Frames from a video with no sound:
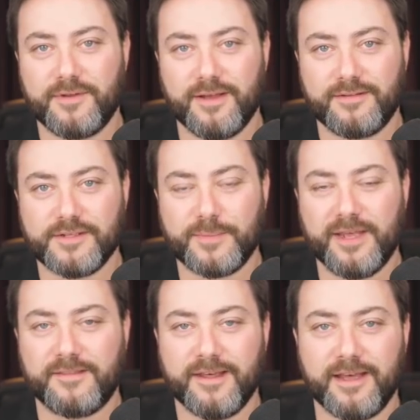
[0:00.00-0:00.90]

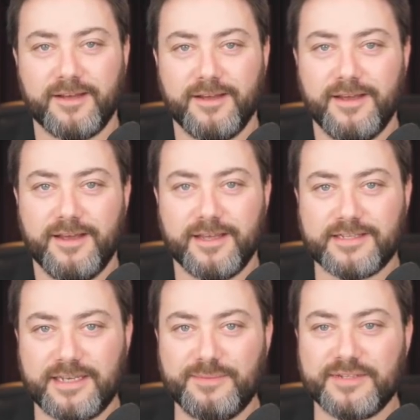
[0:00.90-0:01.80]
displayed there, it
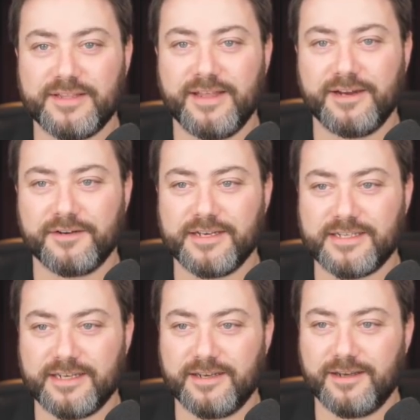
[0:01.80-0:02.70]
seems that there
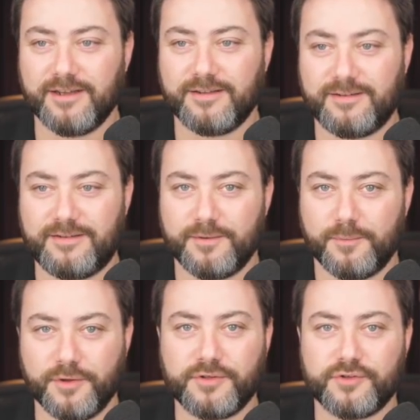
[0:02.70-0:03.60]
is a
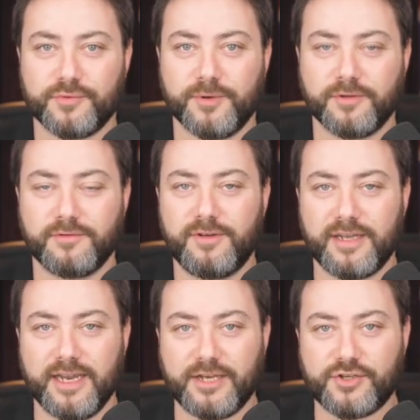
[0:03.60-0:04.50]
demonstrable
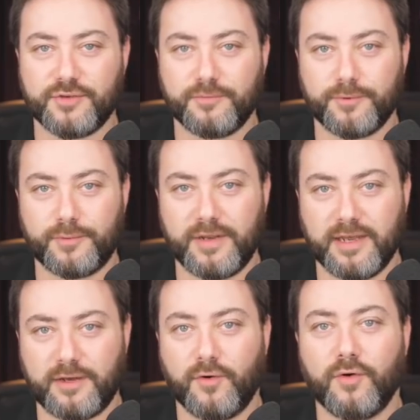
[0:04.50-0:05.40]
connection between
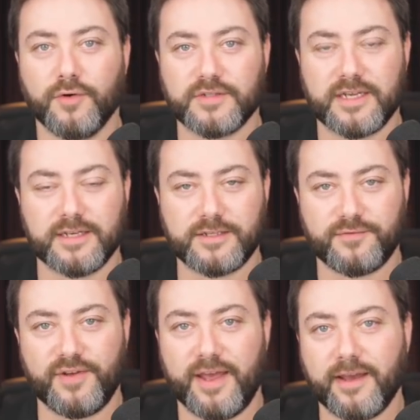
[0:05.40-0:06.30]
a cause and its
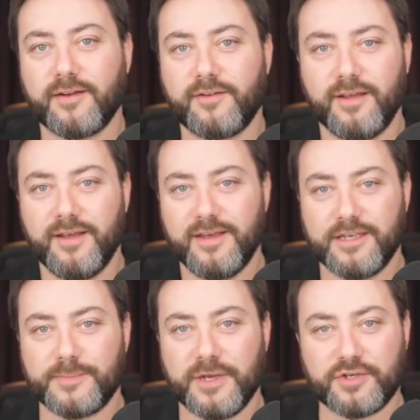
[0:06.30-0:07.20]
effect,
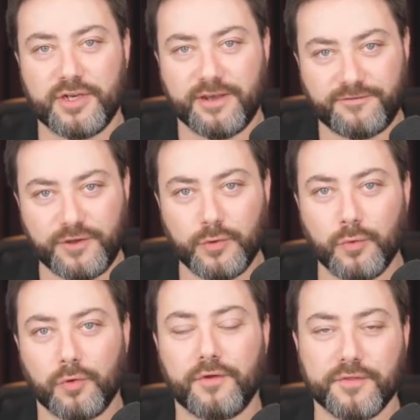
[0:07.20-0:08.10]
especially if you
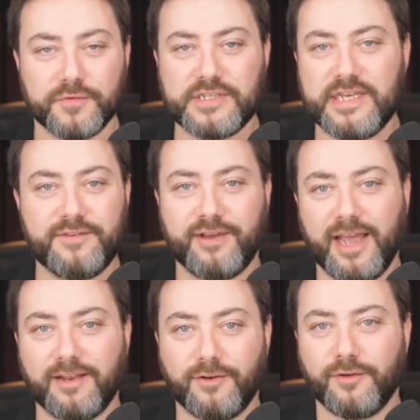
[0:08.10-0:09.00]
were on the receiving
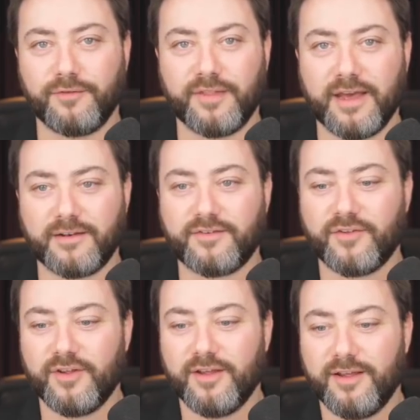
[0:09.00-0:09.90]
end of that
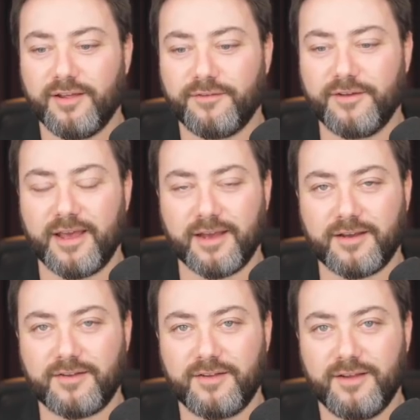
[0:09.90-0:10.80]

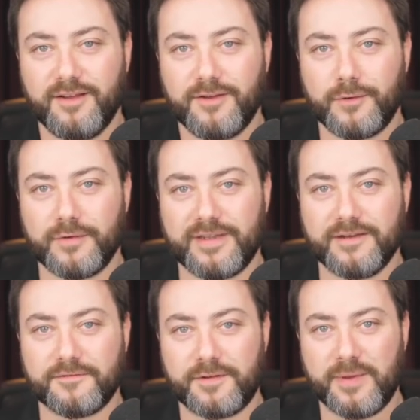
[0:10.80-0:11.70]
effect. You would
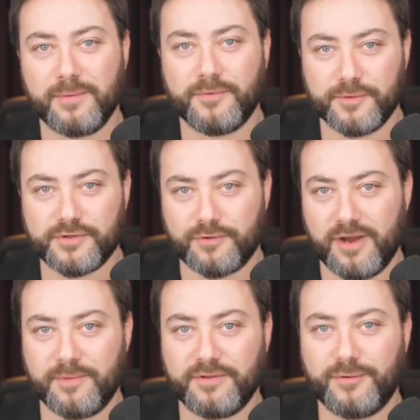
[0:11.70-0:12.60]
definitely be able to
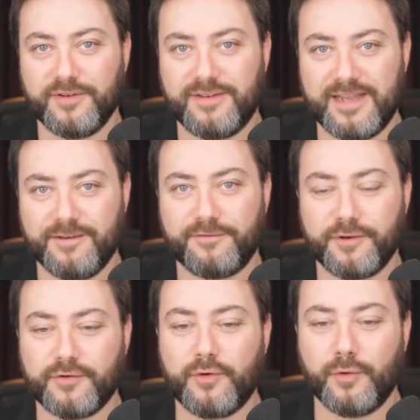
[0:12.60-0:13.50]
ascribe it to a
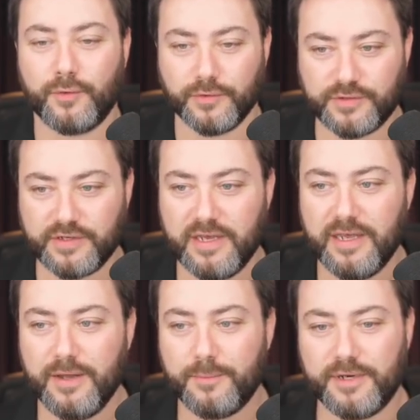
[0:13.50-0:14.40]
definite cause.
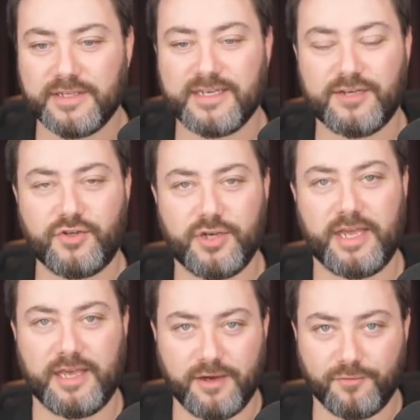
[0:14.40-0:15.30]
But it's
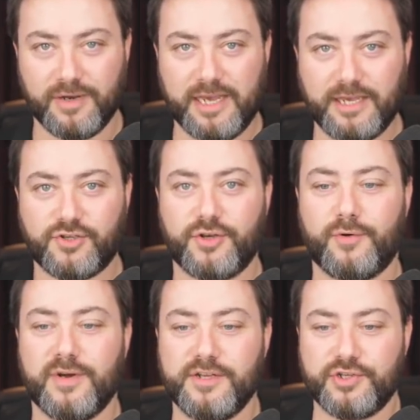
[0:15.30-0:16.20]
actually a really ancient
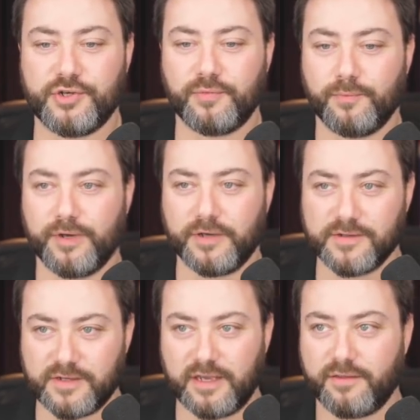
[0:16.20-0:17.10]
question
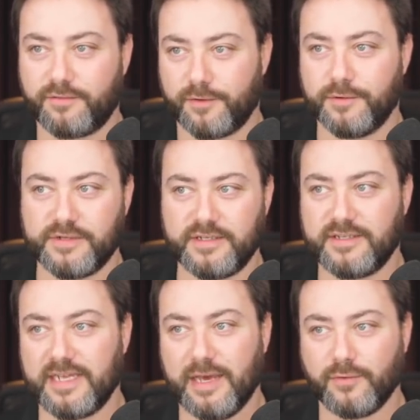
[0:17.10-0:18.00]
because it throws into
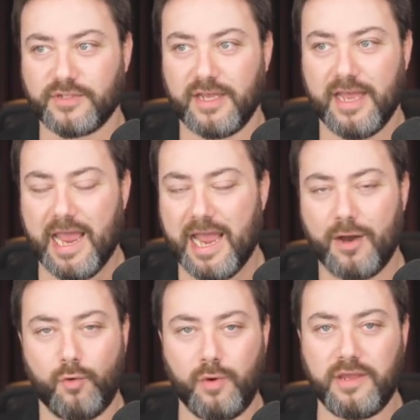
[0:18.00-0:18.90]
doubt
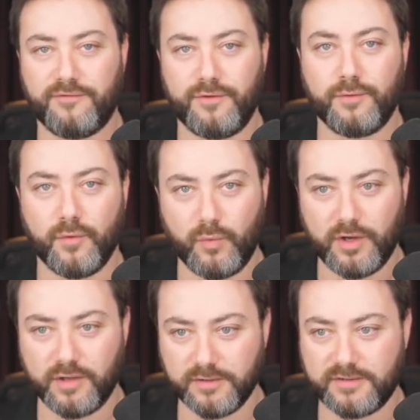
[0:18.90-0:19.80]
how we view the
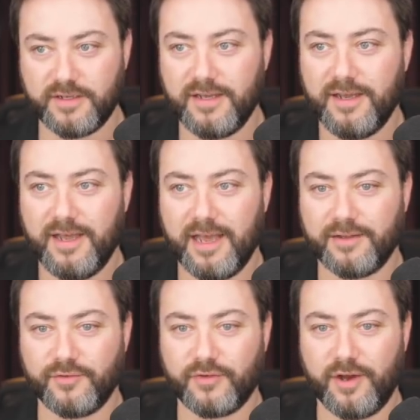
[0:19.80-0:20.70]
world
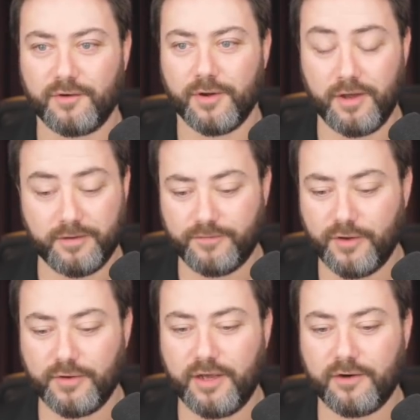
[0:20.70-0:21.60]
and
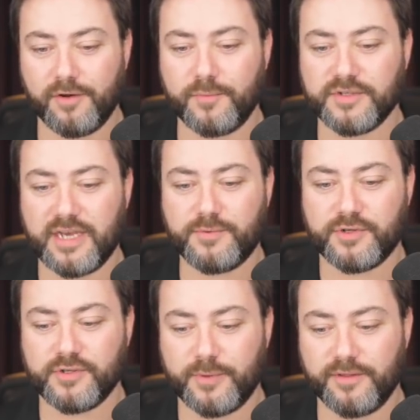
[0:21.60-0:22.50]
not only our own
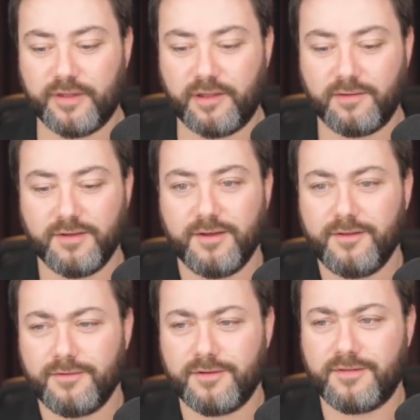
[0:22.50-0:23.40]
perceptions, but the
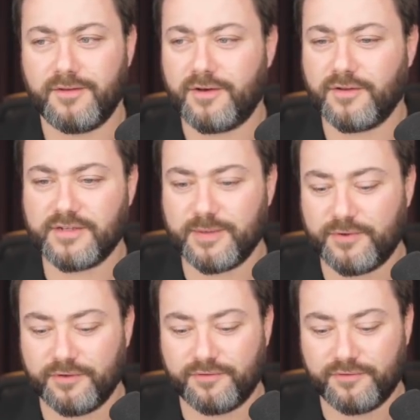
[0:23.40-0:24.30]

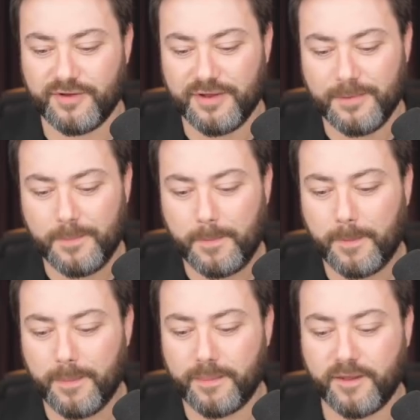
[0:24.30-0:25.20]
concept of
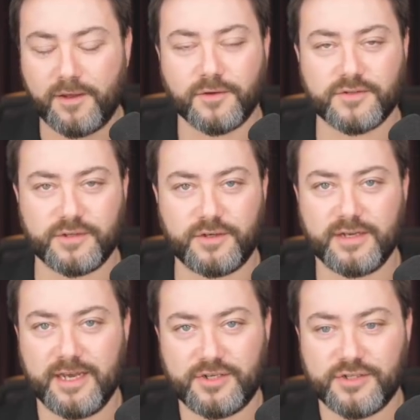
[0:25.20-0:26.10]
the constant
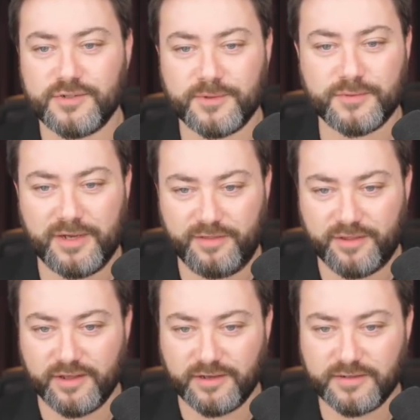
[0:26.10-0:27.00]
connections between
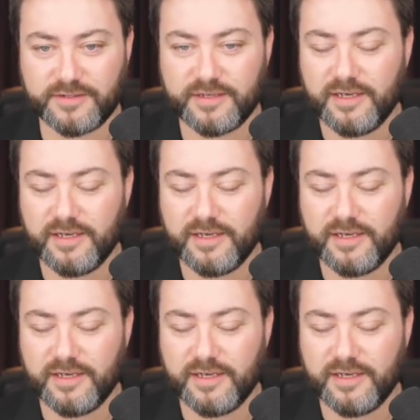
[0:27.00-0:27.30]
things.